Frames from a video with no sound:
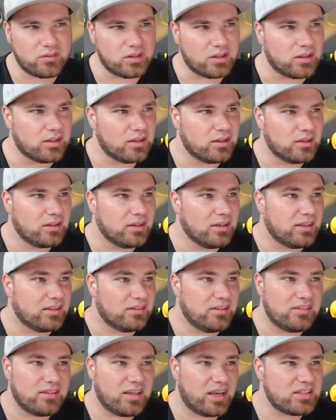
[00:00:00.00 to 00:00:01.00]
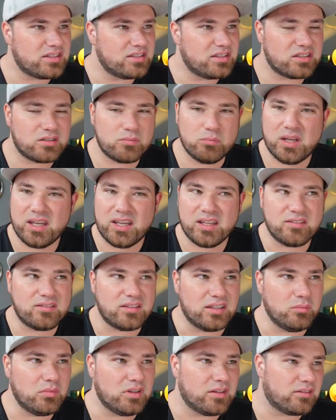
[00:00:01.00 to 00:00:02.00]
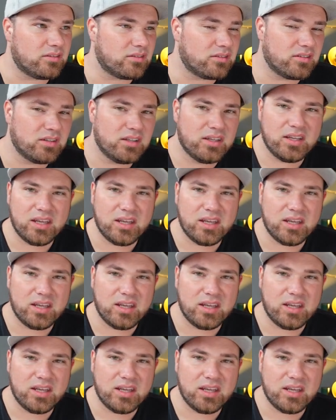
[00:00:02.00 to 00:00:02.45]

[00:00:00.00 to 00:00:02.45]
and these guys just make it seamless.